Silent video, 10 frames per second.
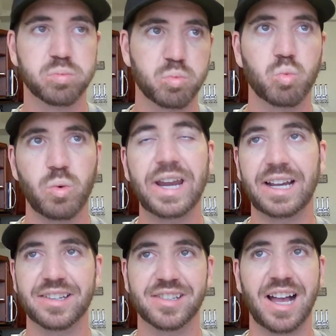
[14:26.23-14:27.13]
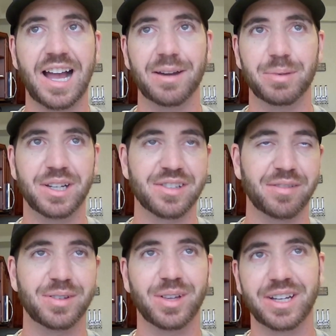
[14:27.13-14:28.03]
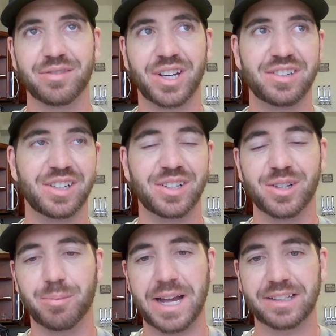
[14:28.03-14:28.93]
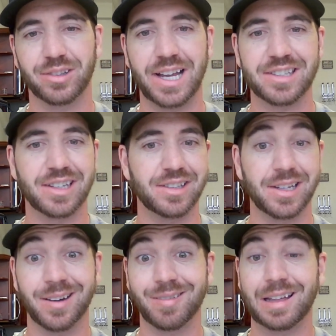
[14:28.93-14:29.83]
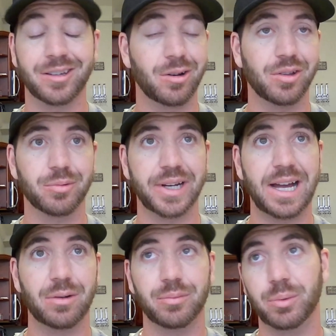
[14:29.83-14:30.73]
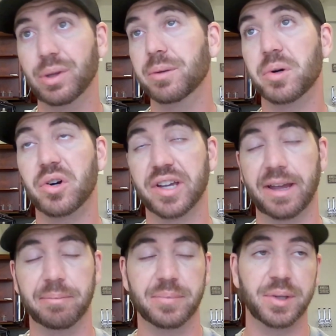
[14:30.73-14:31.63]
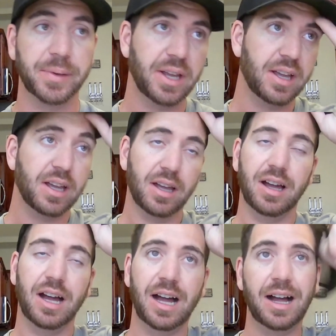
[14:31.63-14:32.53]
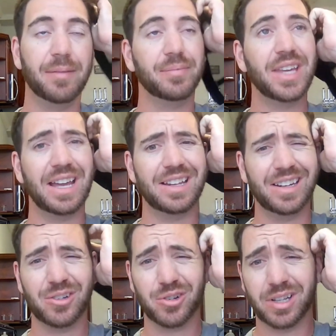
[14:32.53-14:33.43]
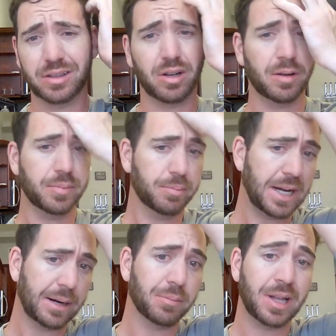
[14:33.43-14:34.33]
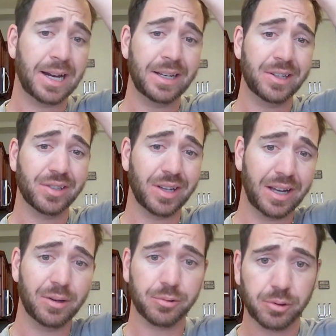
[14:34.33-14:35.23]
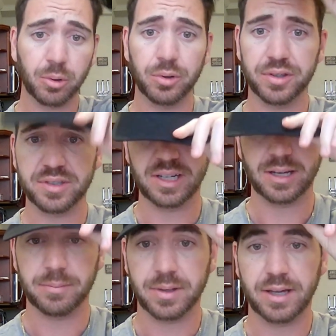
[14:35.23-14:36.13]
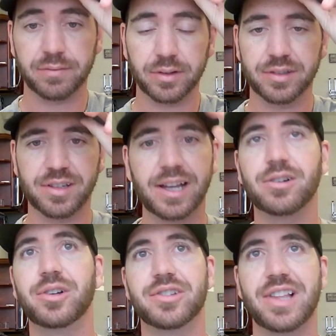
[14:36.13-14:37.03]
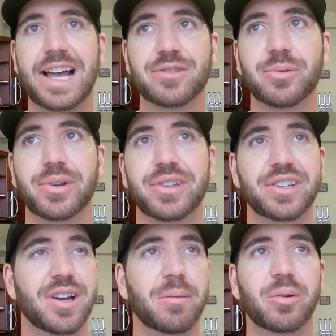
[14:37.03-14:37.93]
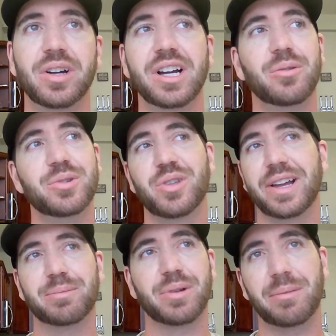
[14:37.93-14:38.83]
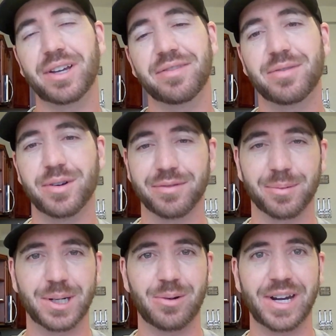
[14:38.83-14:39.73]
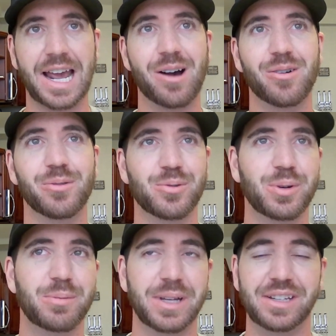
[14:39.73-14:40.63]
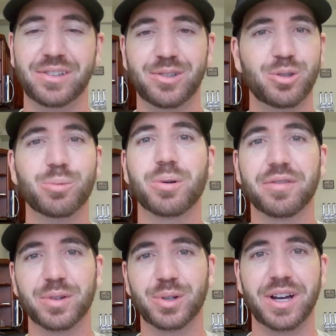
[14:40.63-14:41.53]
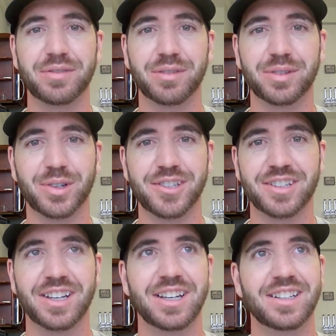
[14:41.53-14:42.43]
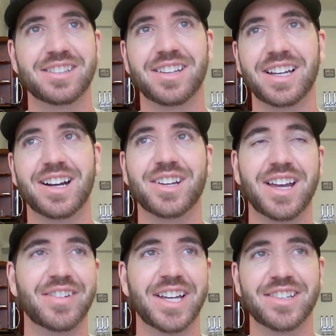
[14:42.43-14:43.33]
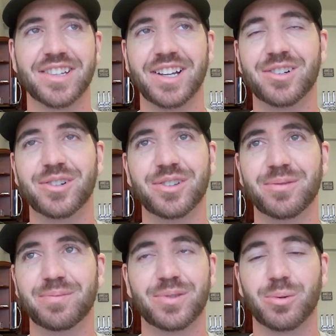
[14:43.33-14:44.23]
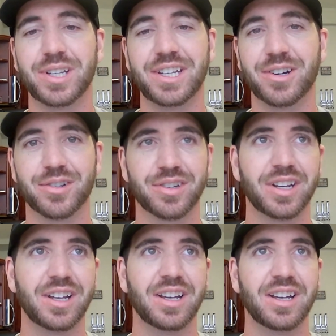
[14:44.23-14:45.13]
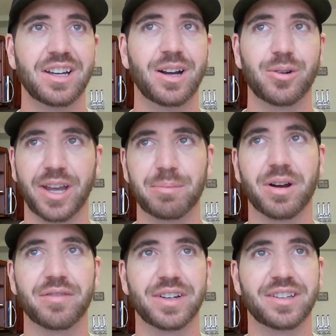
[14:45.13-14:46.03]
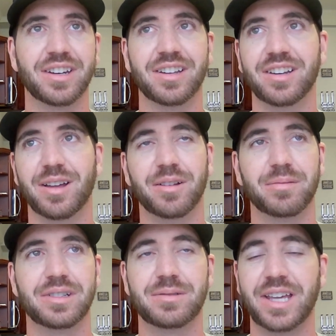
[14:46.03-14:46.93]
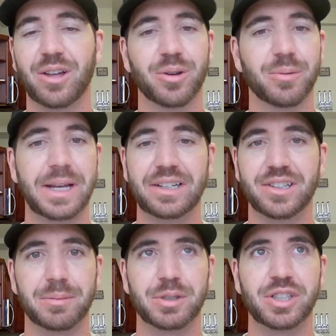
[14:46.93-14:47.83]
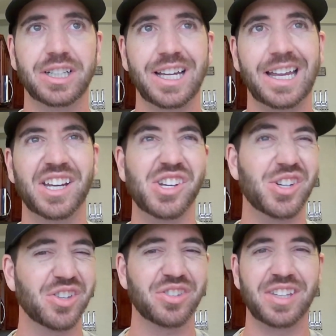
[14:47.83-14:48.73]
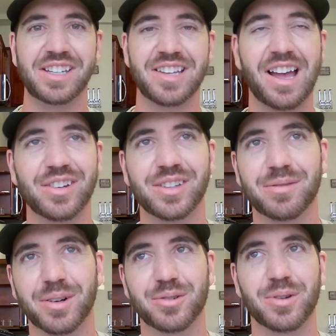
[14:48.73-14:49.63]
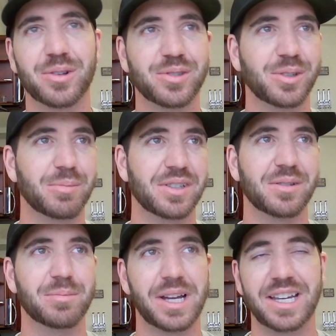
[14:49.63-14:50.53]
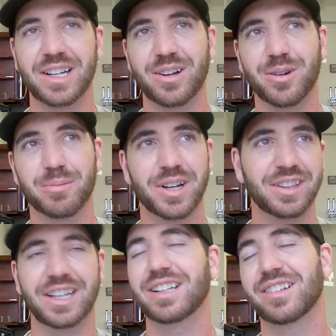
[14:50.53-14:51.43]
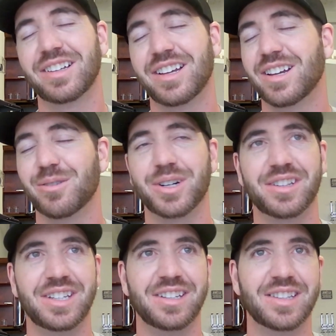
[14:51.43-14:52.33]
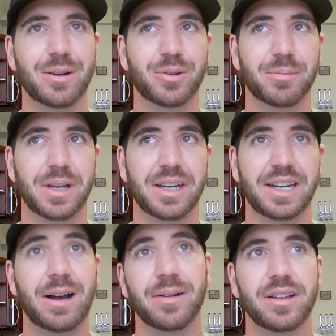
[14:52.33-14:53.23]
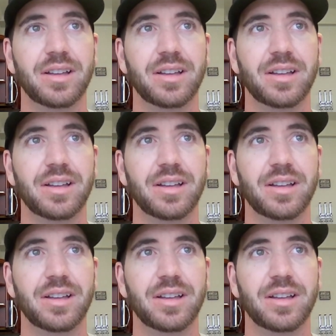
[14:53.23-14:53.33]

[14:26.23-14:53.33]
Winning aside, because I feel like if JT could go back to last night and say, I'd rather hit all three out and we win the ball game. But yeah, an interesting thought. But bottom line is it was cool to see him hit for the cycle. His last one, the double, was like probably a foot from going out, which would have been super Philadelphia Phillies. It's like, oh, you haven't had a cycle in 20 years. Okay, perfect. And a tailor-made double, and it just sneaks out into the first row, so you miss it by hitting a home run. Like, what a tease that would have been. Now,